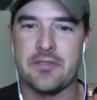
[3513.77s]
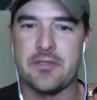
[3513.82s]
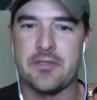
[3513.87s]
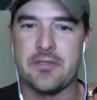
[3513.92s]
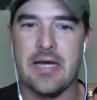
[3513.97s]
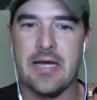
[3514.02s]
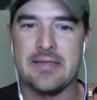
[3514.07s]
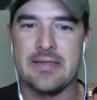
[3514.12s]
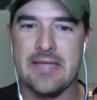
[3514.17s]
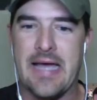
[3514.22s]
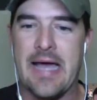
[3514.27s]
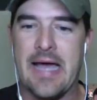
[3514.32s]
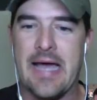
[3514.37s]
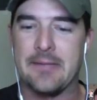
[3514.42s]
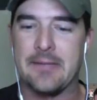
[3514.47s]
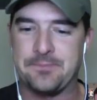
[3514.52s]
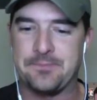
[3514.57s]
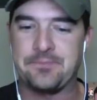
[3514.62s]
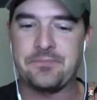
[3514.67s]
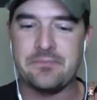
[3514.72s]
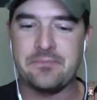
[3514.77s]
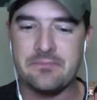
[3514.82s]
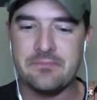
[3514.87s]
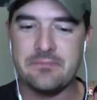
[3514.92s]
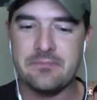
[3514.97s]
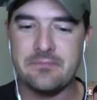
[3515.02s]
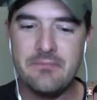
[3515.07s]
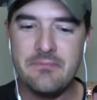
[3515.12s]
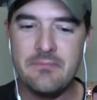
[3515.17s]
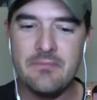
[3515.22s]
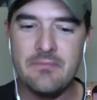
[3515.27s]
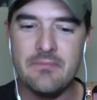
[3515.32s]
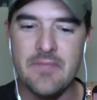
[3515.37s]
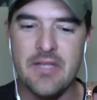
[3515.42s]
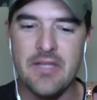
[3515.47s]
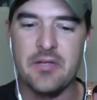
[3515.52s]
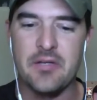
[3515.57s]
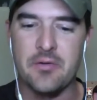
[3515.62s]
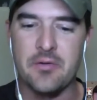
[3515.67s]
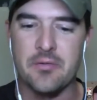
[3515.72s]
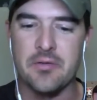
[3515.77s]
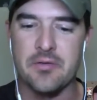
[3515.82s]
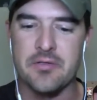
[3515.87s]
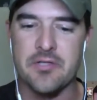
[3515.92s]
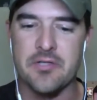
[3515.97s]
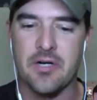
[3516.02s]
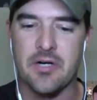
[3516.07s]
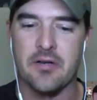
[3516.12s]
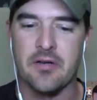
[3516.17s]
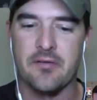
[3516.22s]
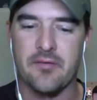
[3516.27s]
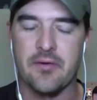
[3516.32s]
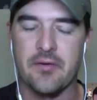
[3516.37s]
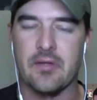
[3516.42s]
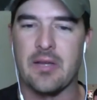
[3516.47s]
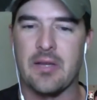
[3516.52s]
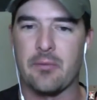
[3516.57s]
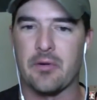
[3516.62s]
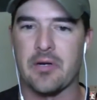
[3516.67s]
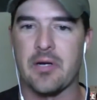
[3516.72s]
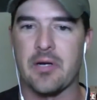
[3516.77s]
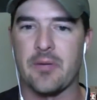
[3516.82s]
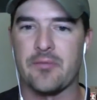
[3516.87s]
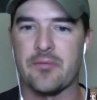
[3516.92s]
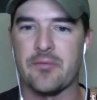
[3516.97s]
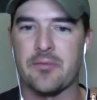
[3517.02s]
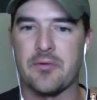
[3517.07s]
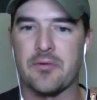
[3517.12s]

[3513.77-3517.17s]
got that, then you you started to feel a lot more comfortable.